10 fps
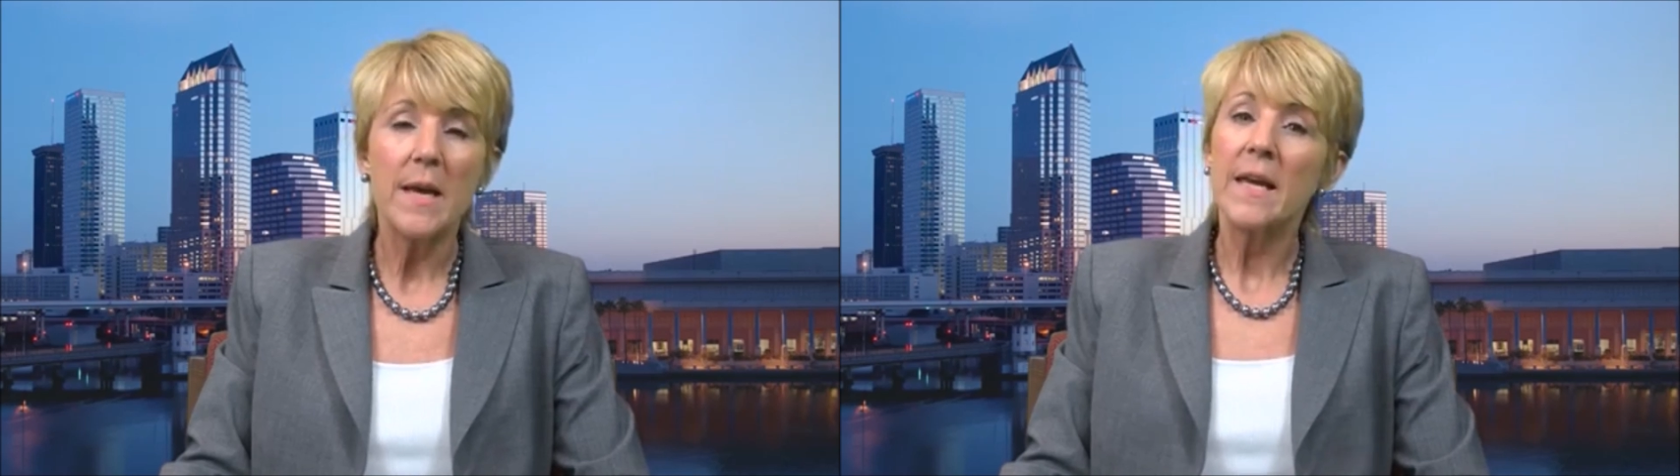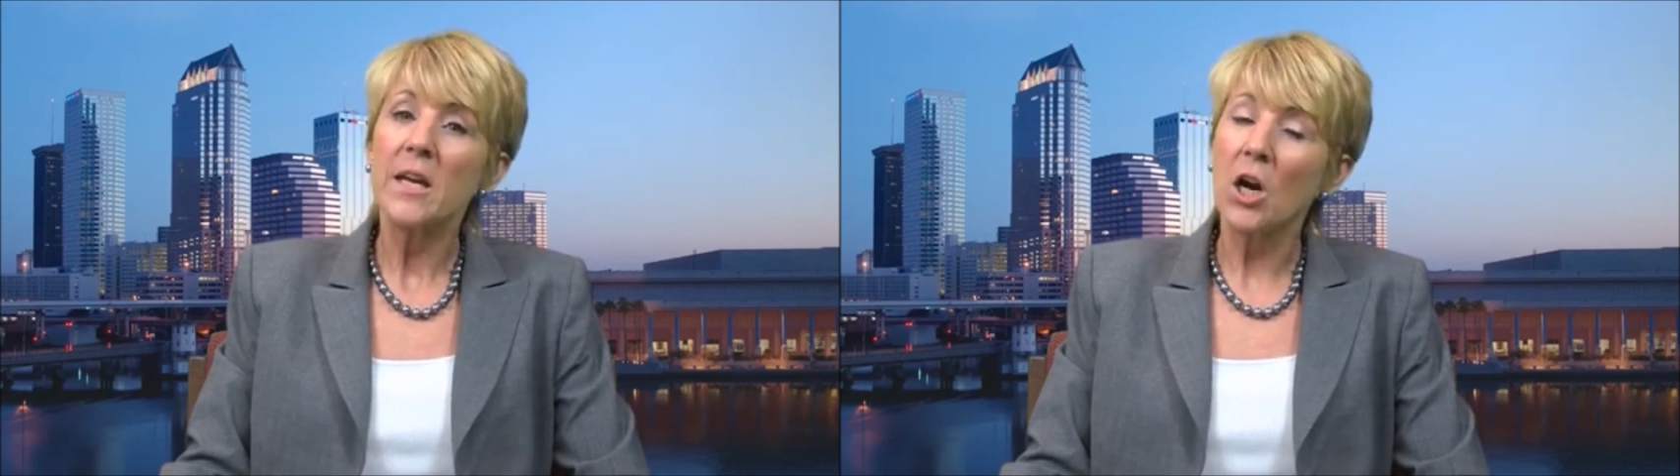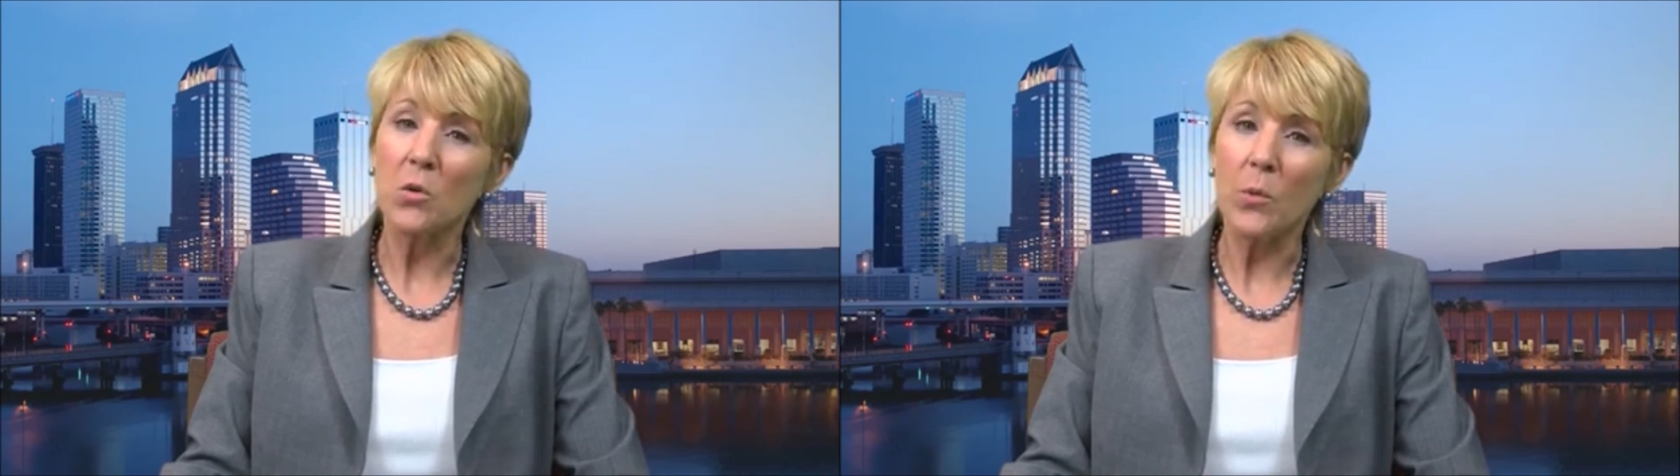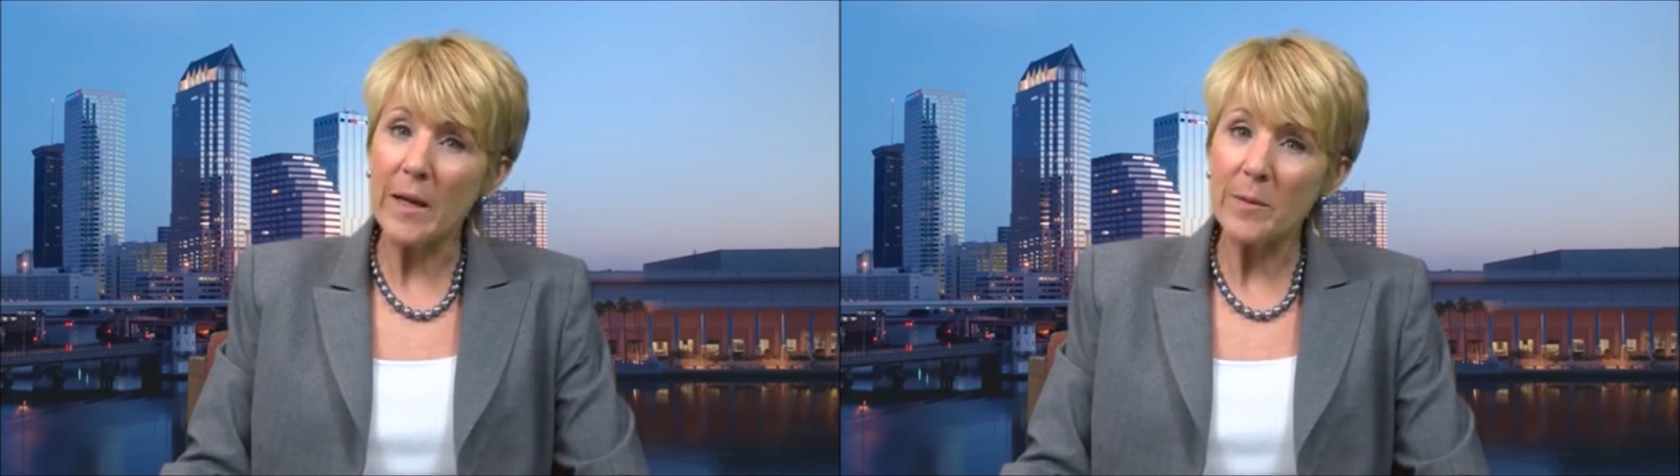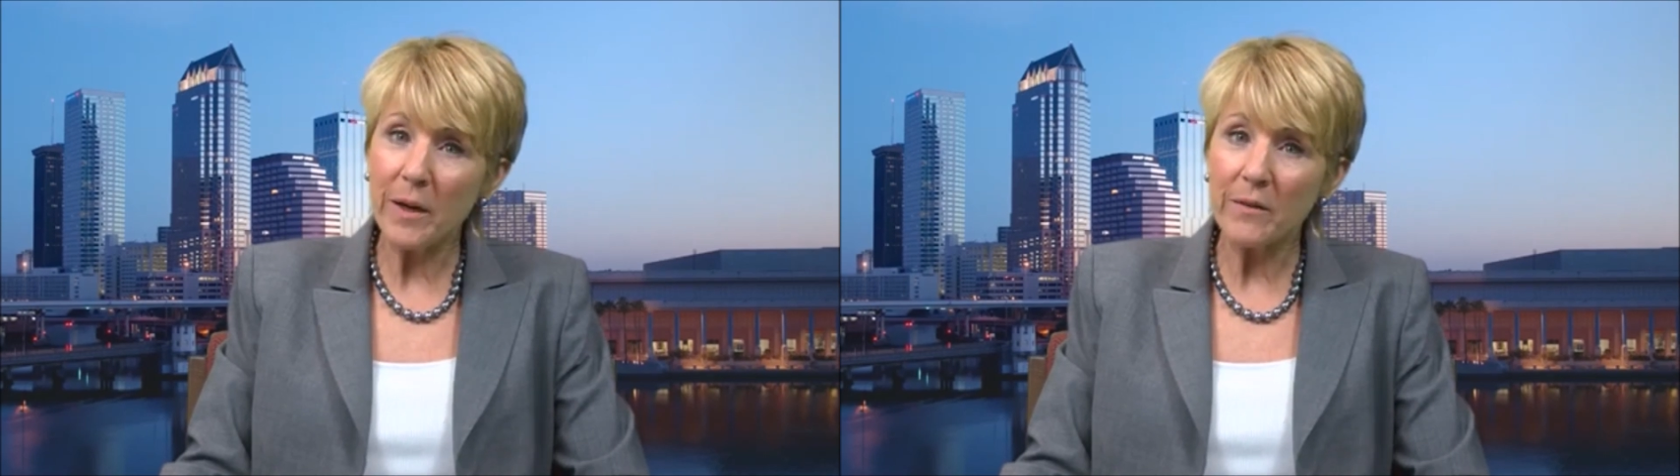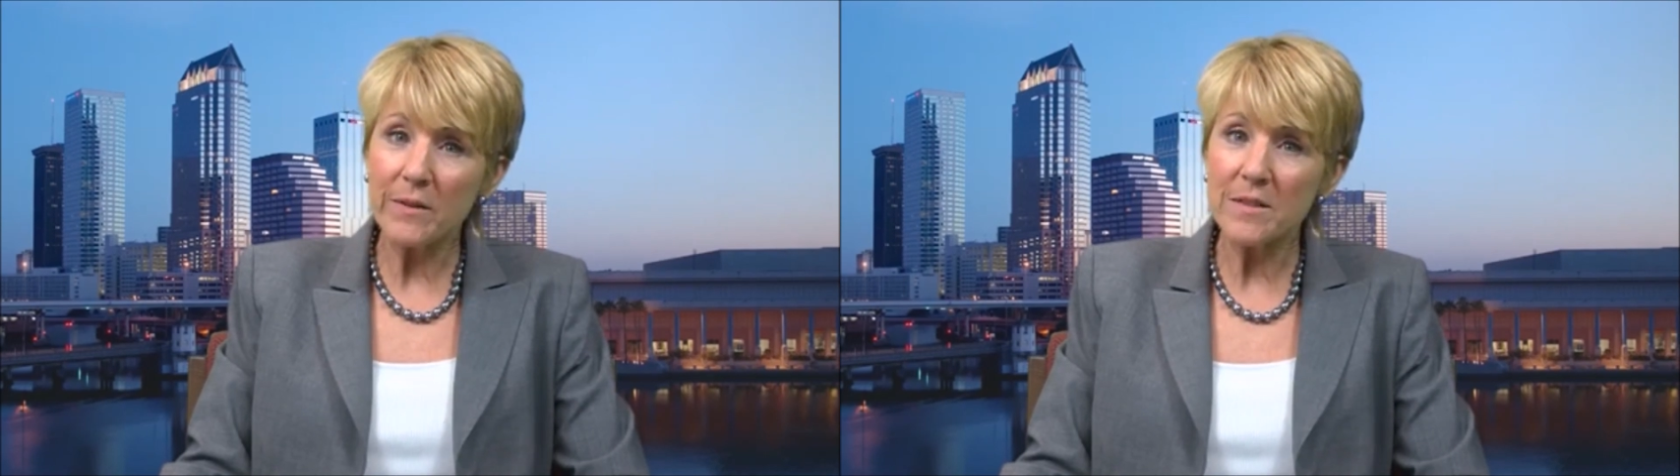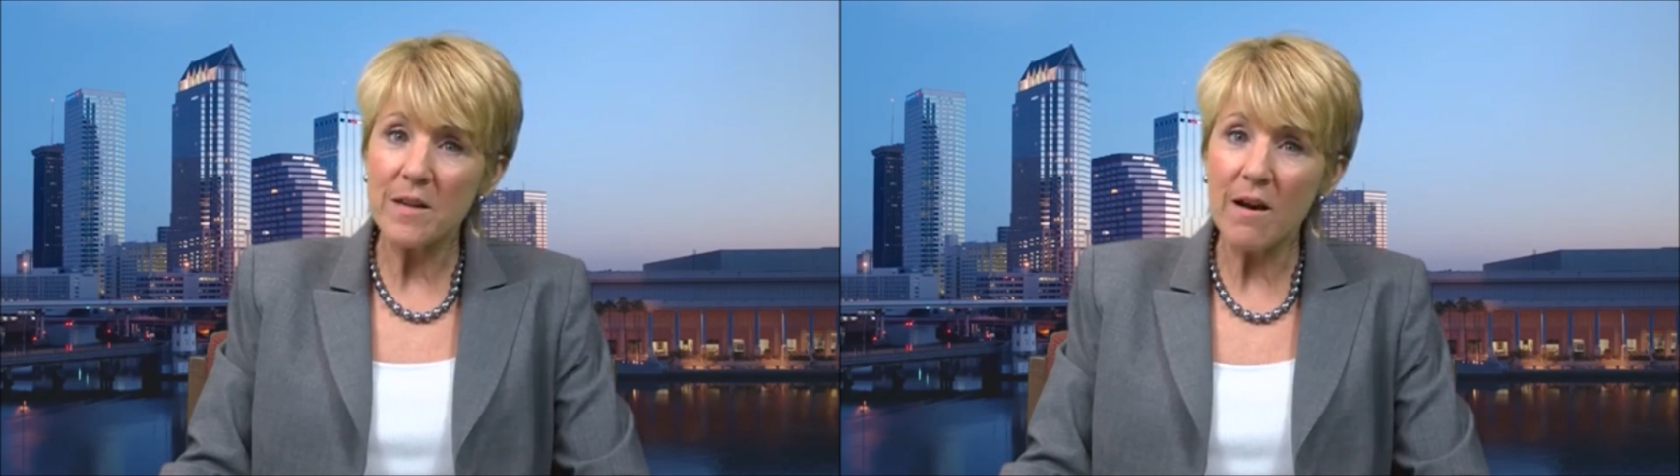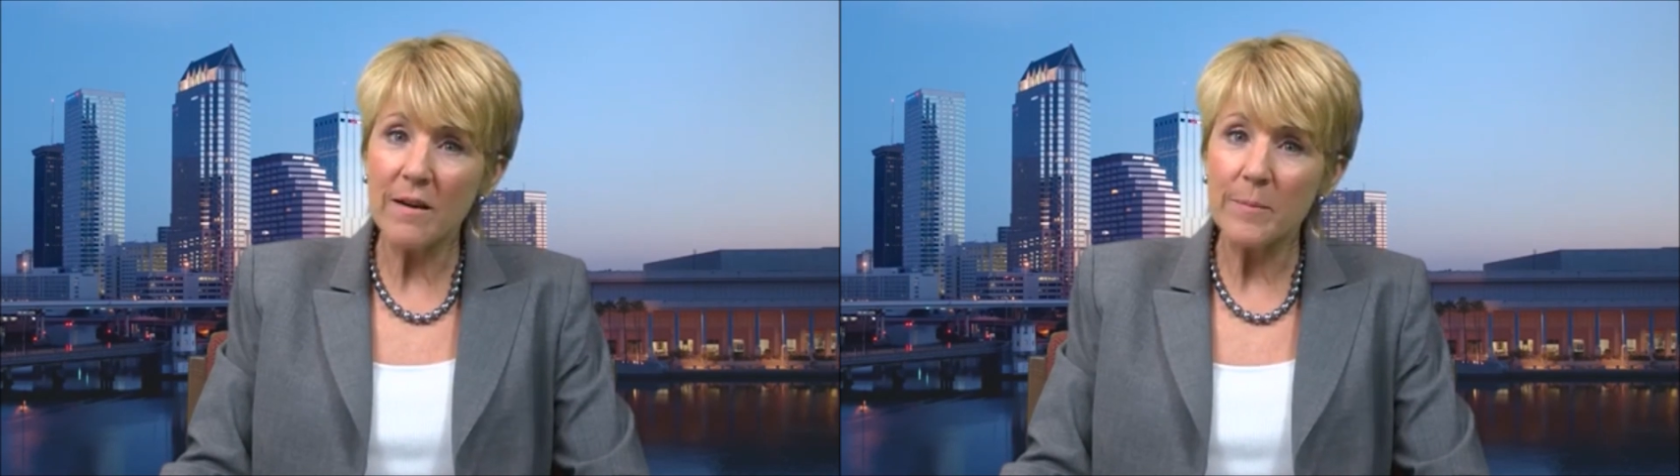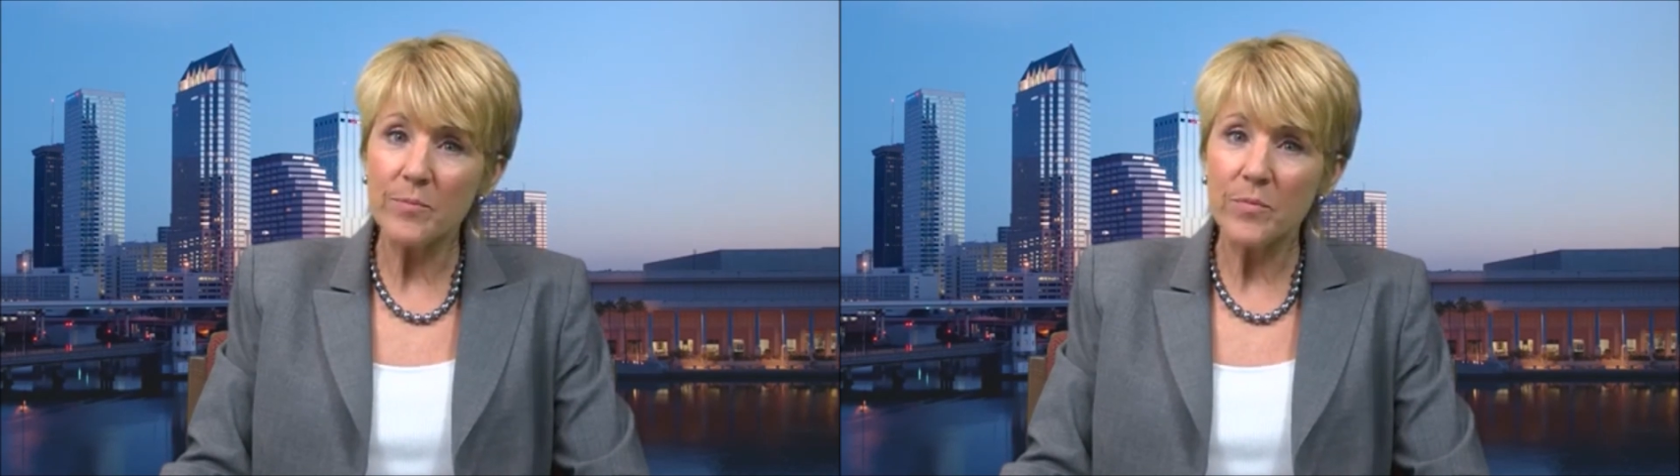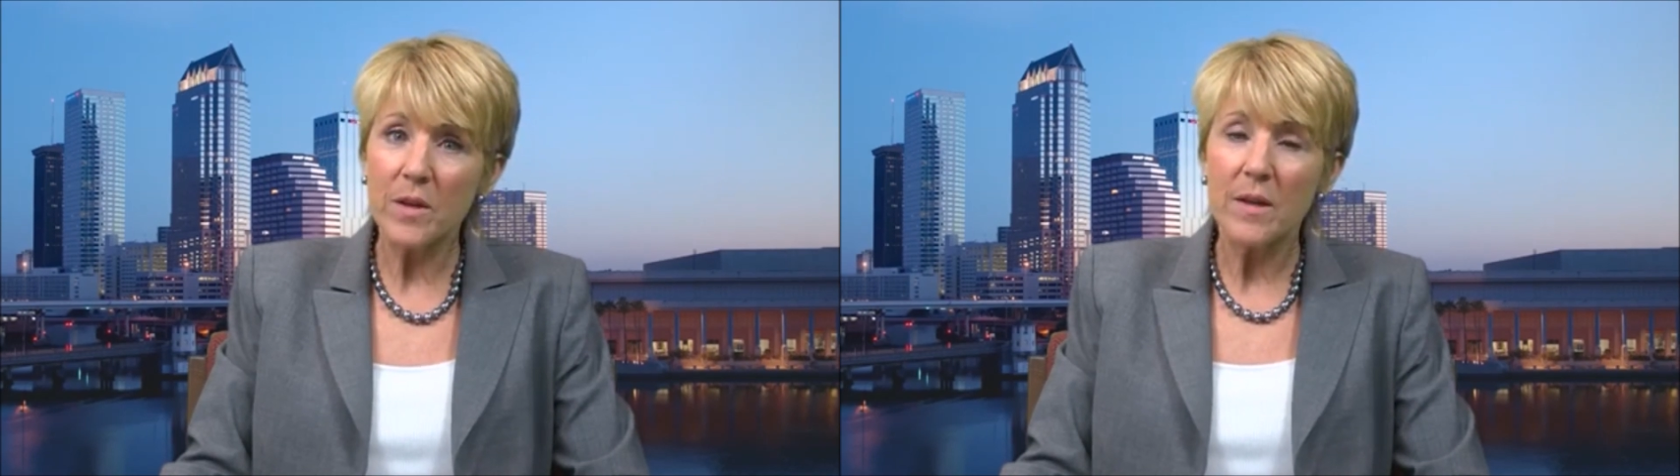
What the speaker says: In our grandparents' time,